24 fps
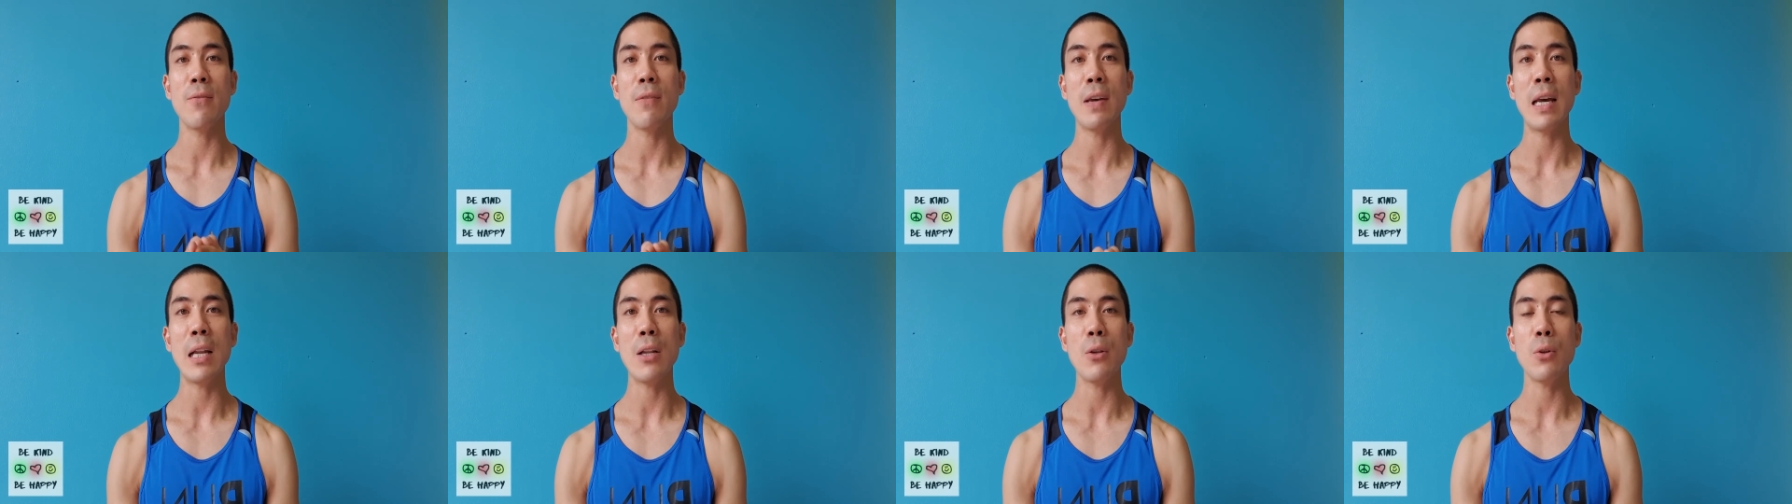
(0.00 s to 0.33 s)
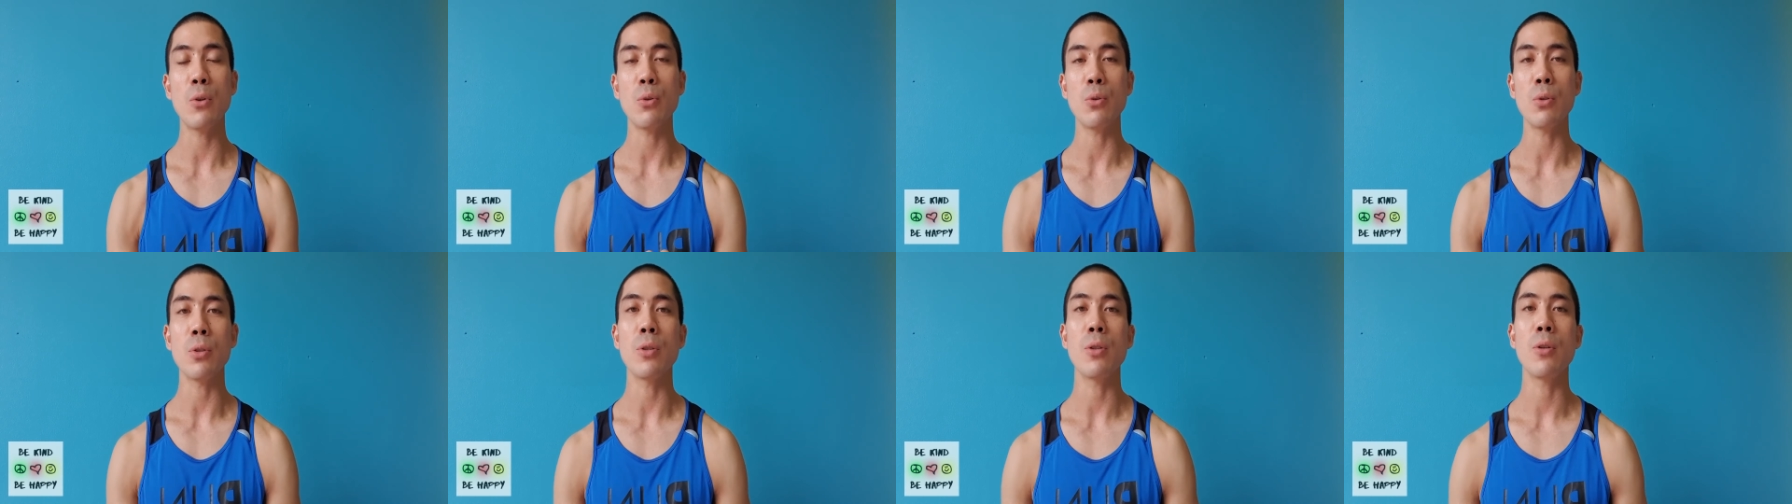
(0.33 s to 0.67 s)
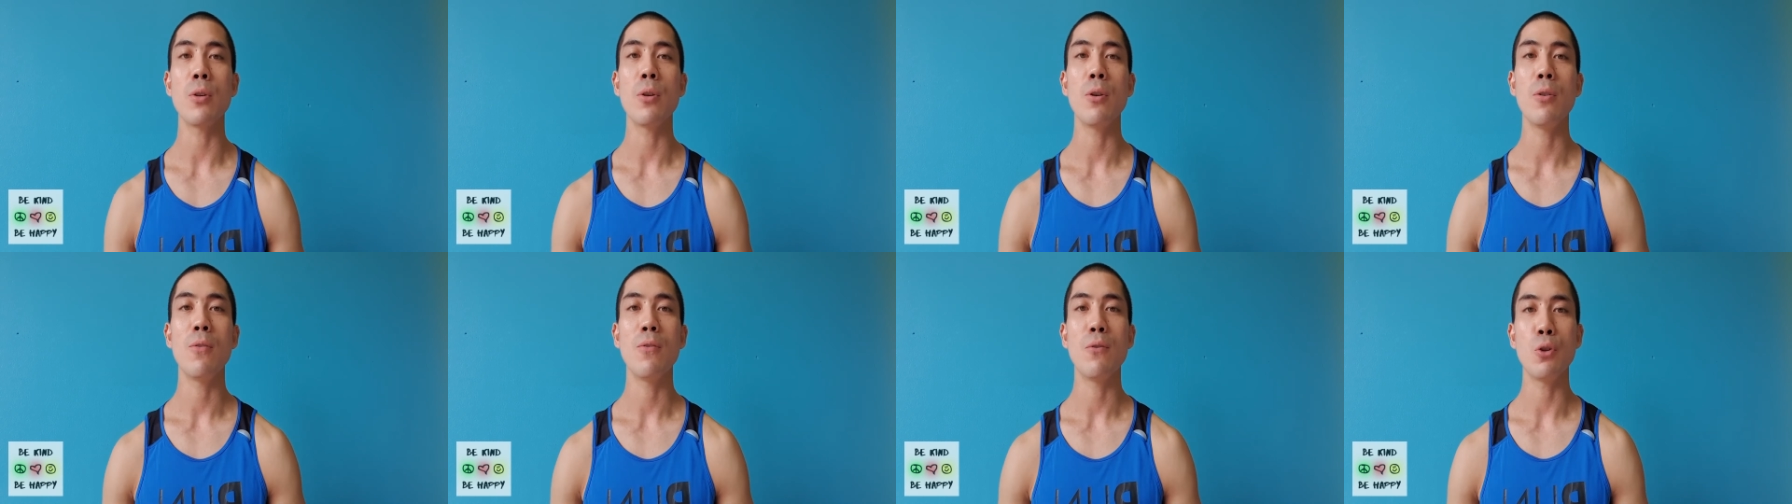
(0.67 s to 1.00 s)
values
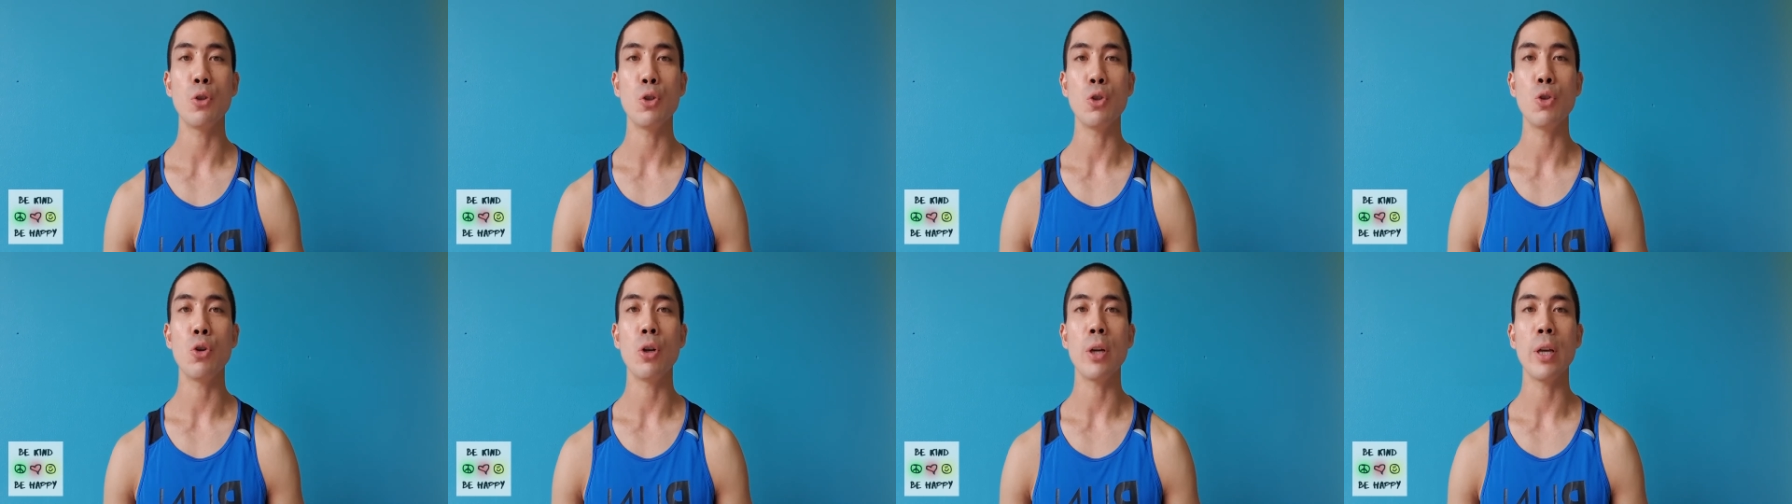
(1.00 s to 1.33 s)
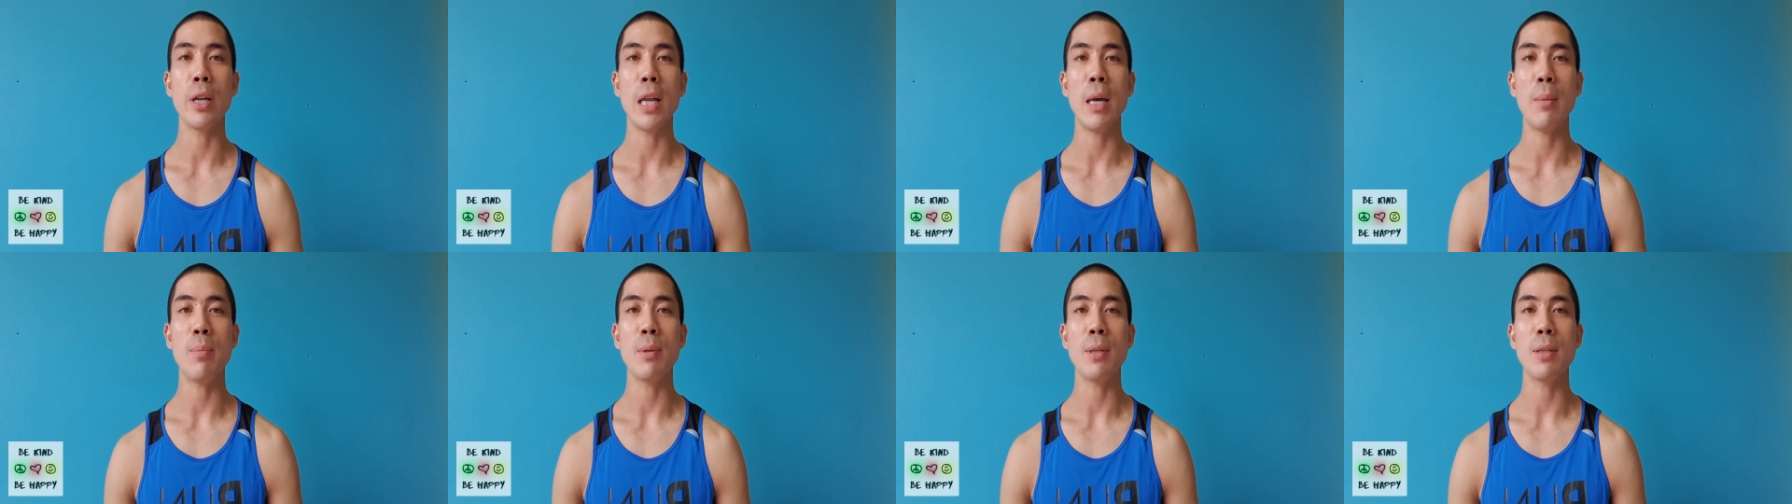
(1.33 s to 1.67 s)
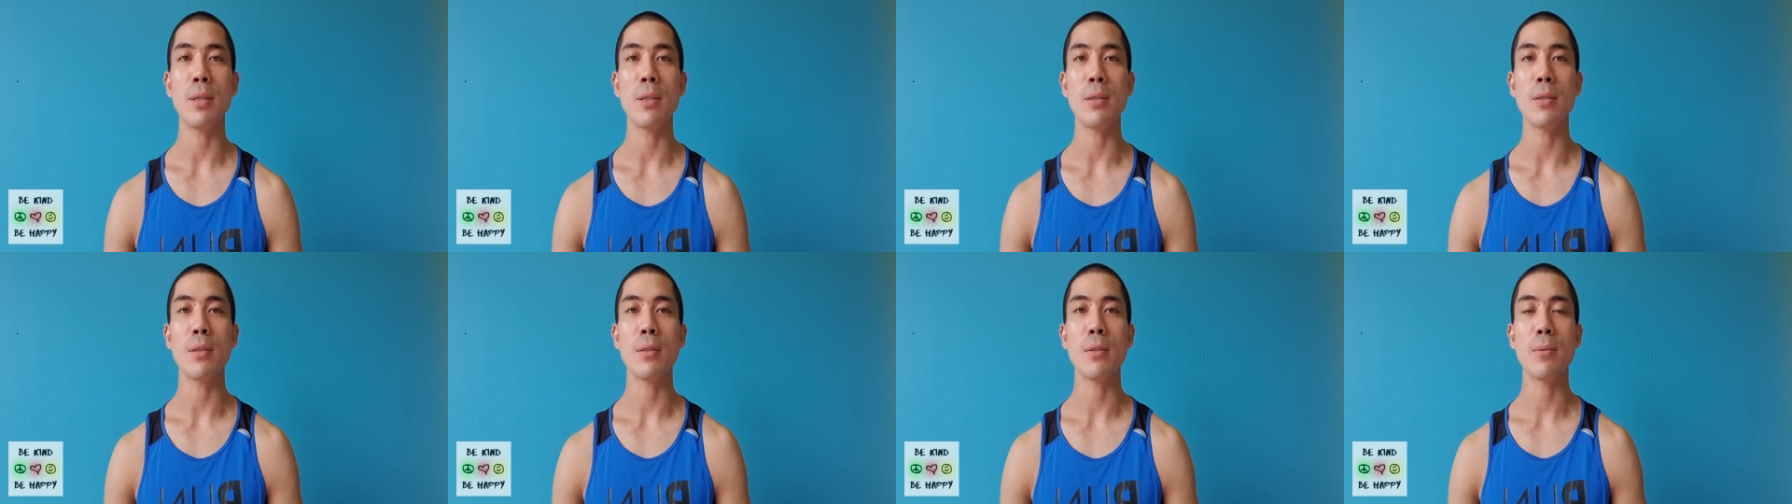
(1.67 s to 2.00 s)
for joy and
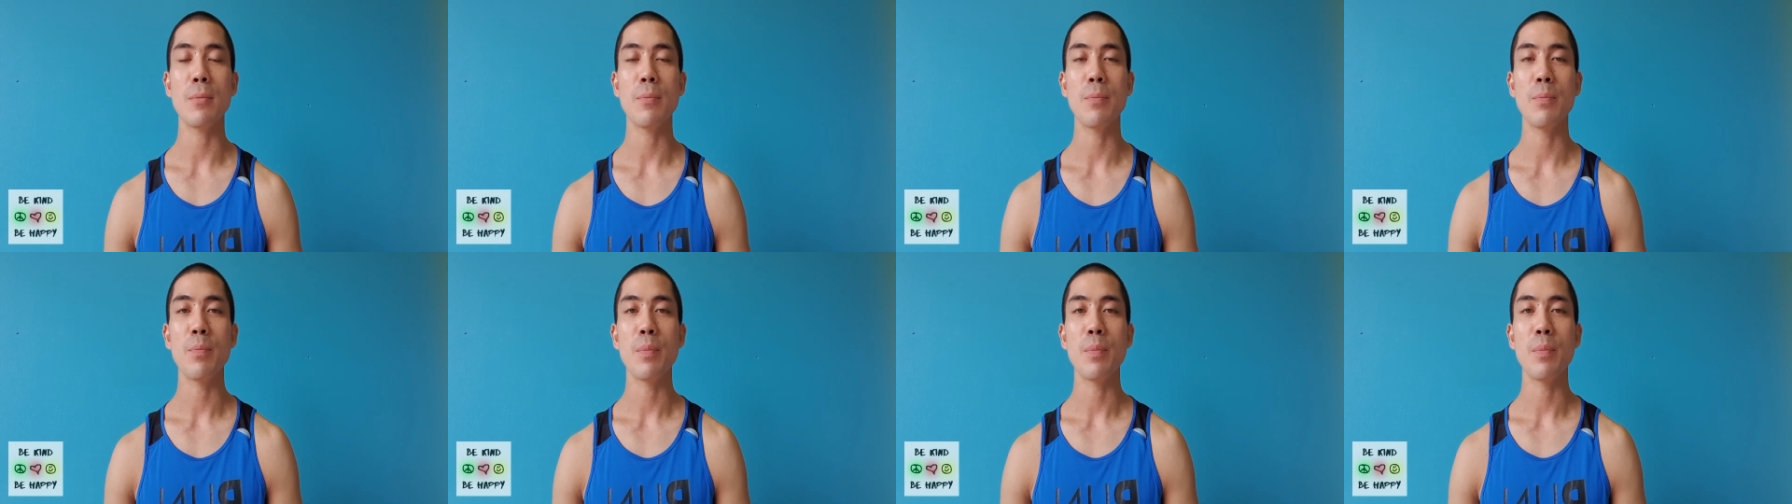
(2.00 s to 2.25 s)
happiness.